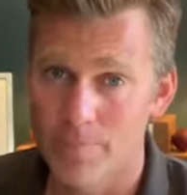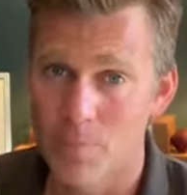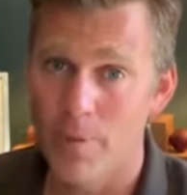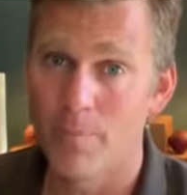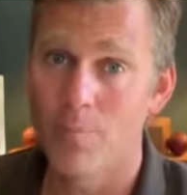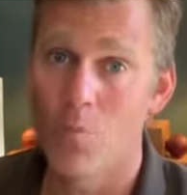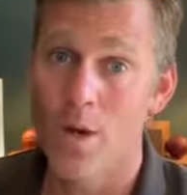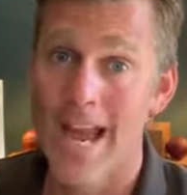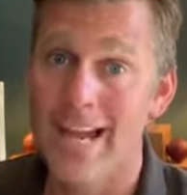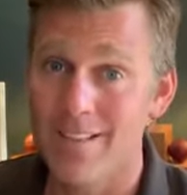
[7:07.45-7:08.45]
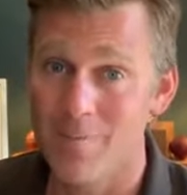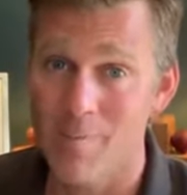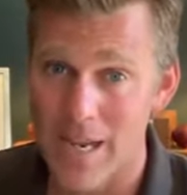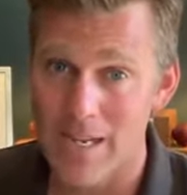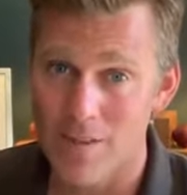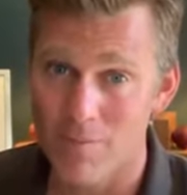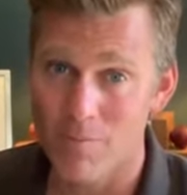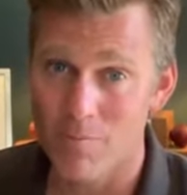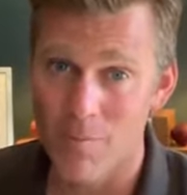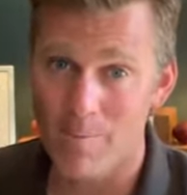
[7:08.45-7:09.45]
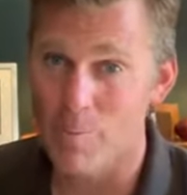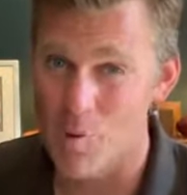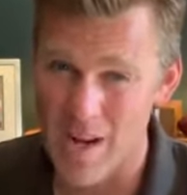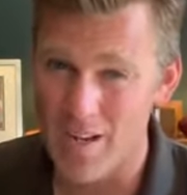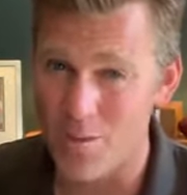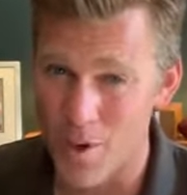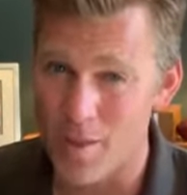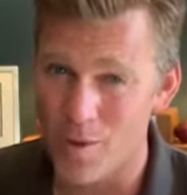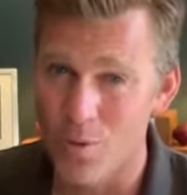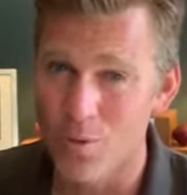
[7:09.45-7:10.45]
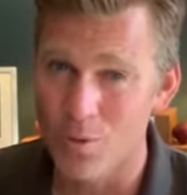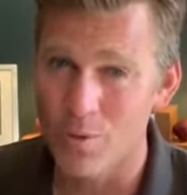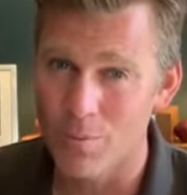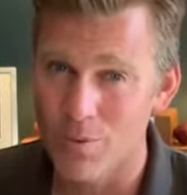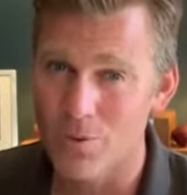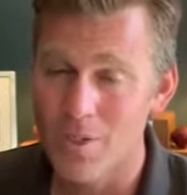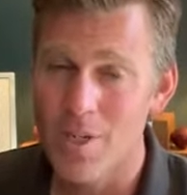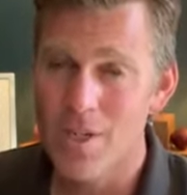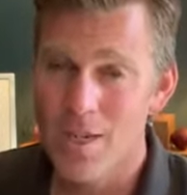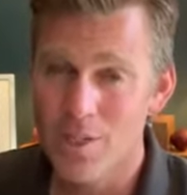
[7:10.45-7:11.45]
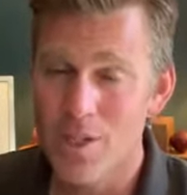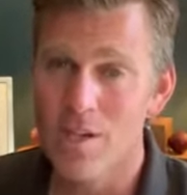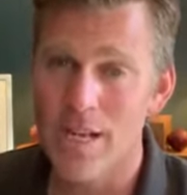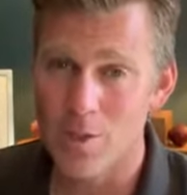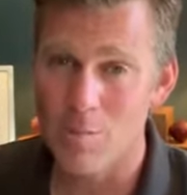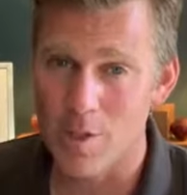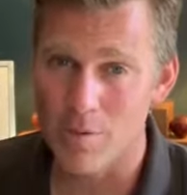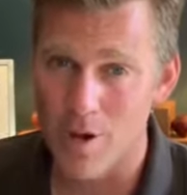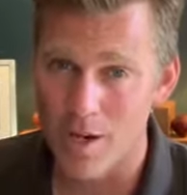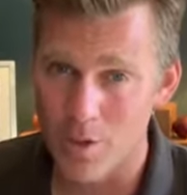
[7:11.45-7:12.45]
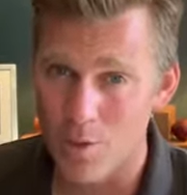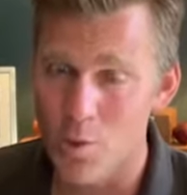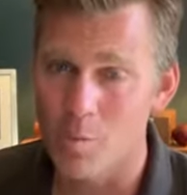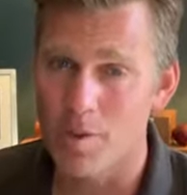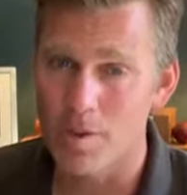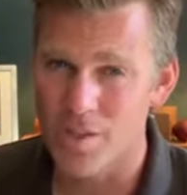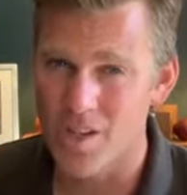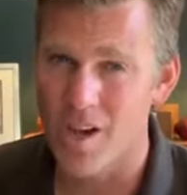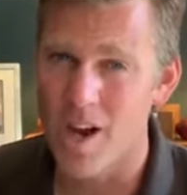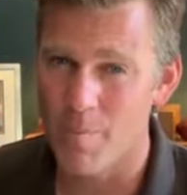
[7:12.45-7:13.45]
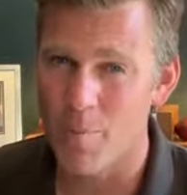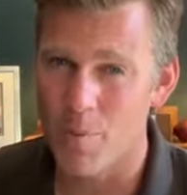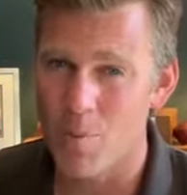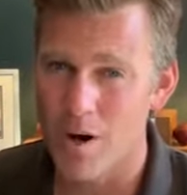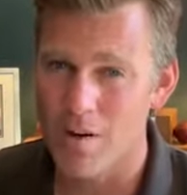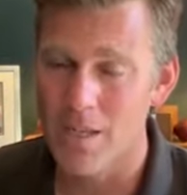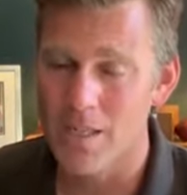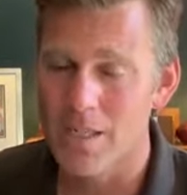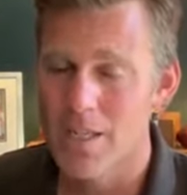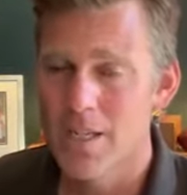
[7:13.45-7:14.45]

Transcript: when we hadn't made the, a brilliant weather call, it was it turned out to be the right call, but at the time we were worried.